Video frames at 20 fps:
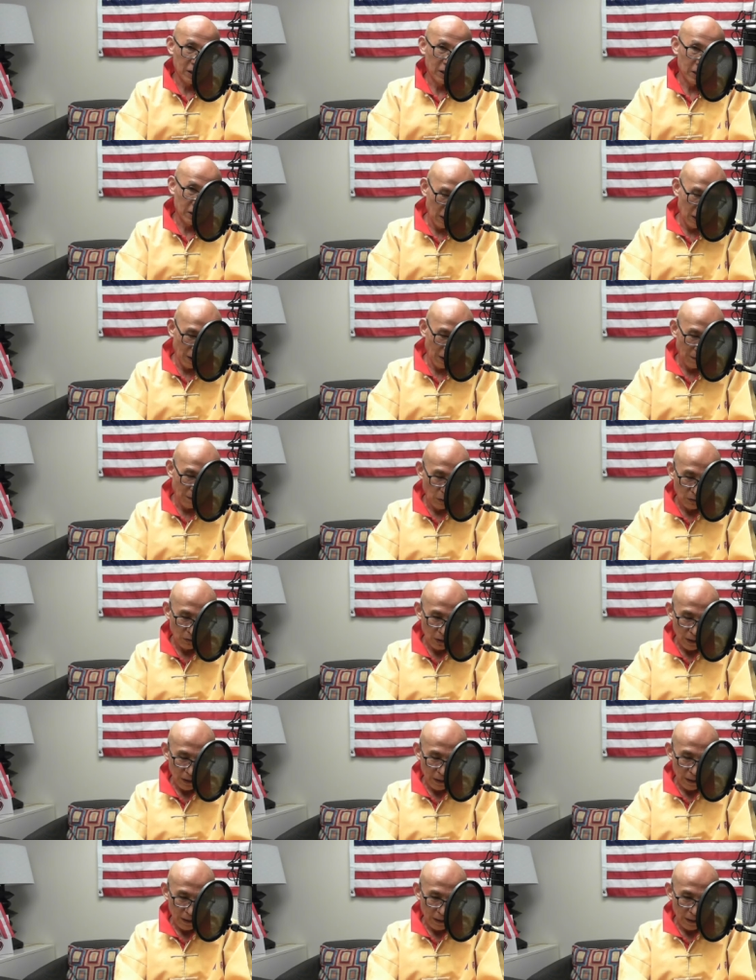level.
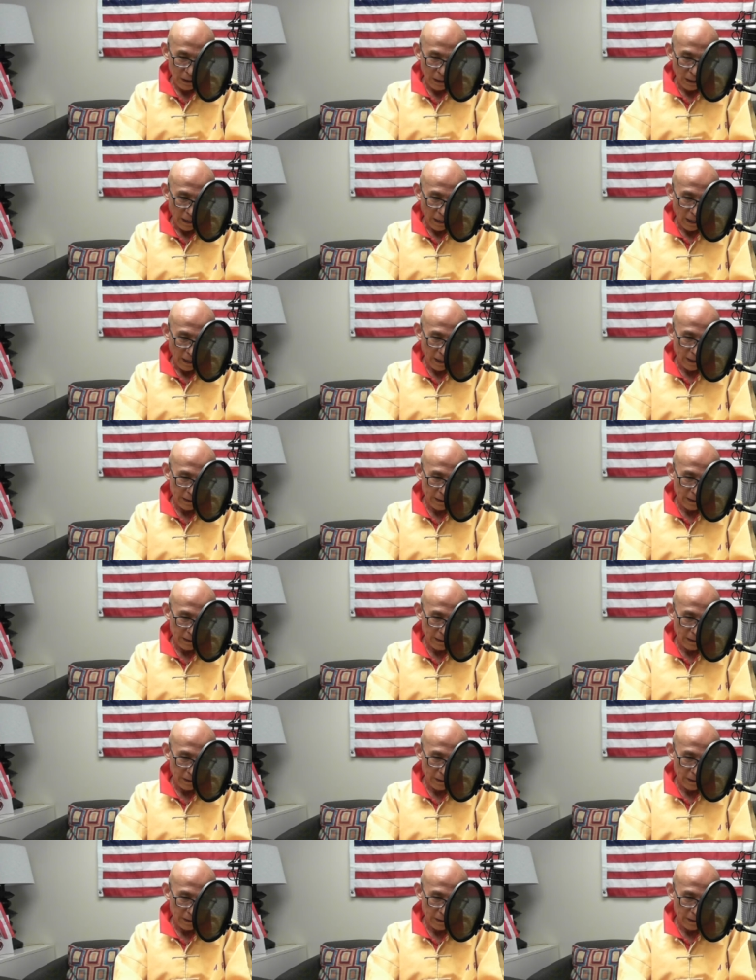And